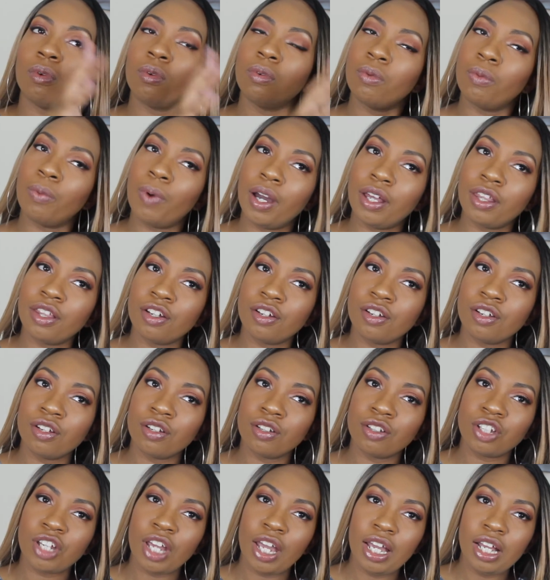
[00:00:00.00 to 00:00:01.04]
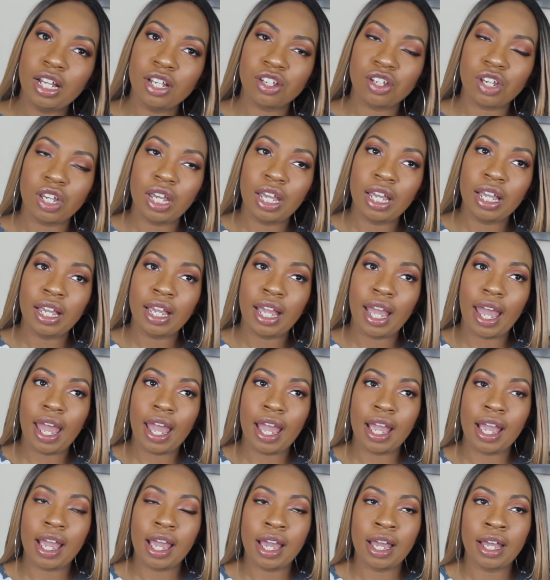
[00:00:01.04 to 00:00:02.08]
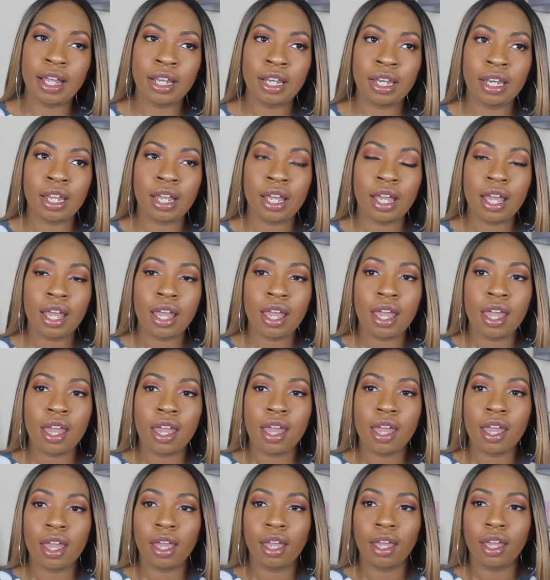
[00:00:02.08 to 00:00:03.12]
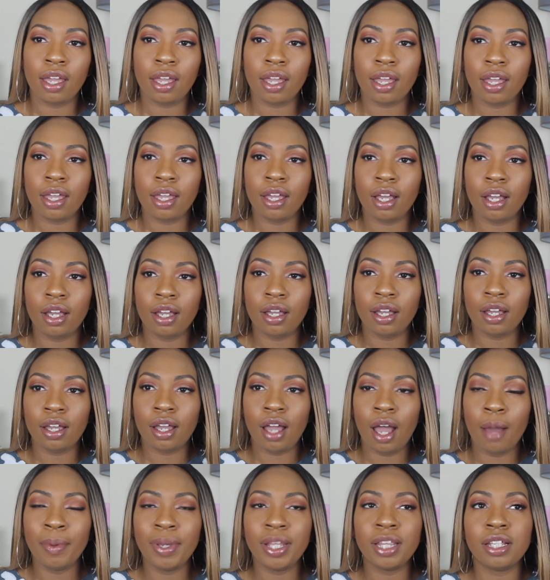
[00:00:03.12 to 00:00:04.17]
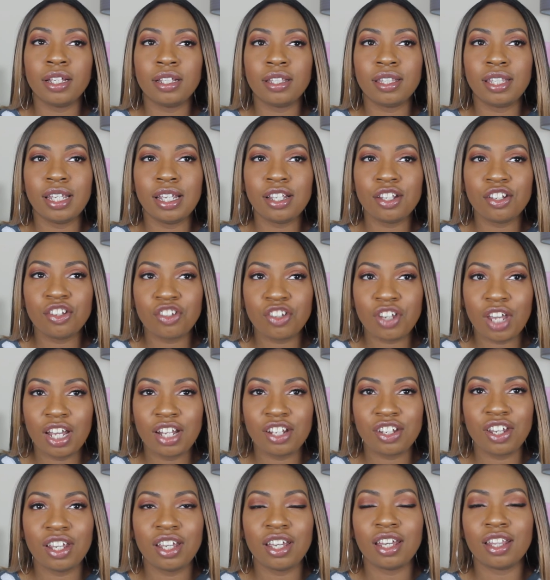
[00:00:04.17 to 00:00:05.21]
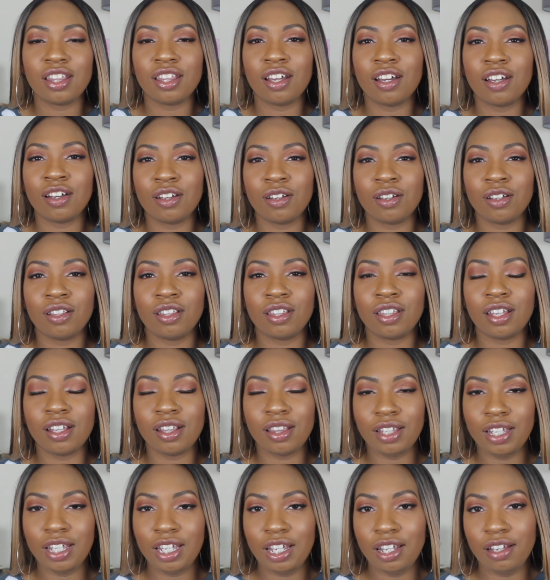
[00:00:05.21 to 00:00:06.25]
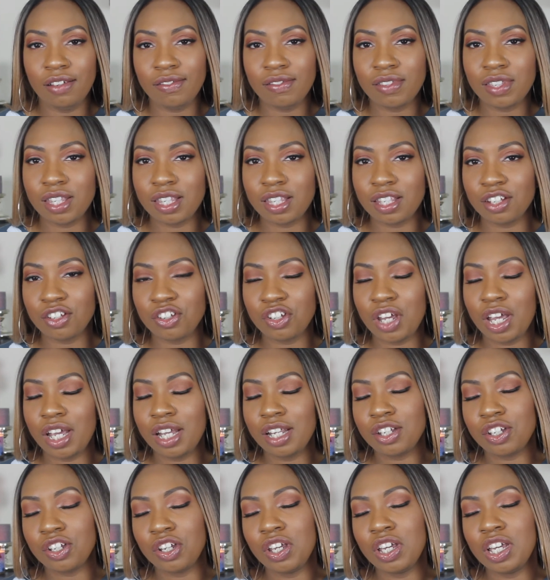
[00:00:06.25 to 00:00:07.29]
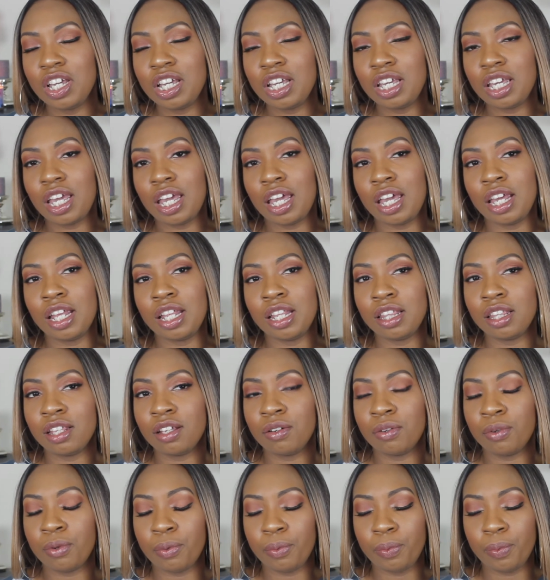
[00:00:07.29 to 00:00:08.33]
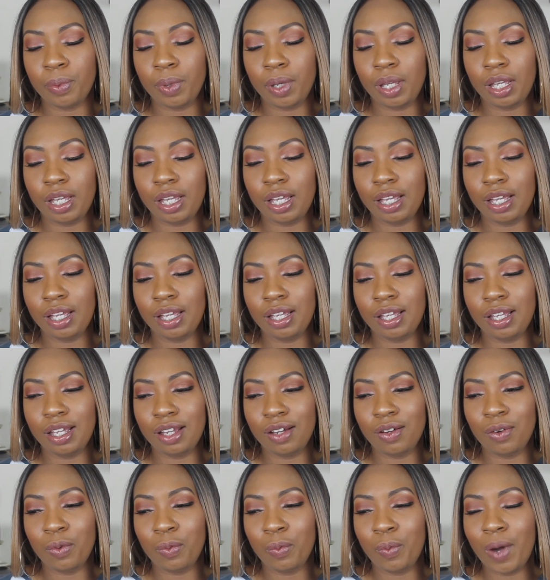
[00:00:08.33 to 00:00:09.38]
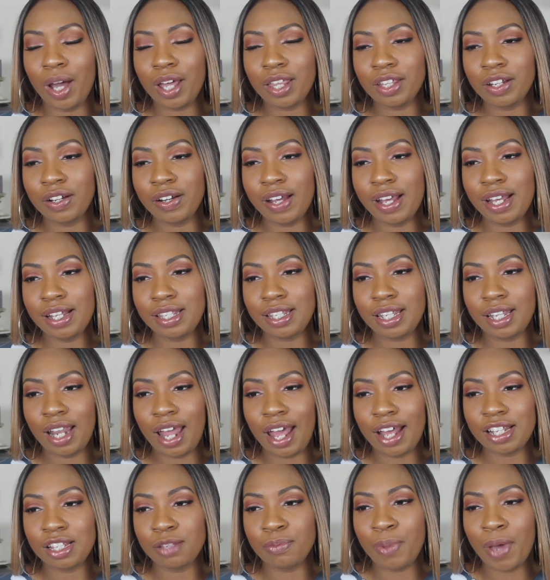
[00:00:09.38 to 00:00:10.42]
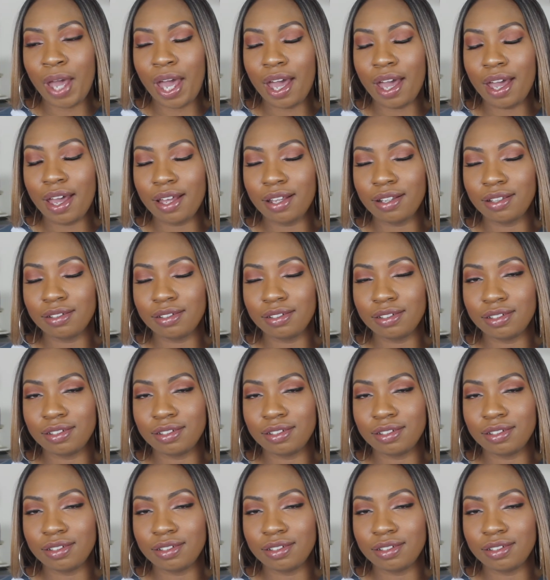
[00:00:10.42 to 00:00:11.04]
weather changing, and I mean the season changing, and the leaves changing, and the weather isn't as bad.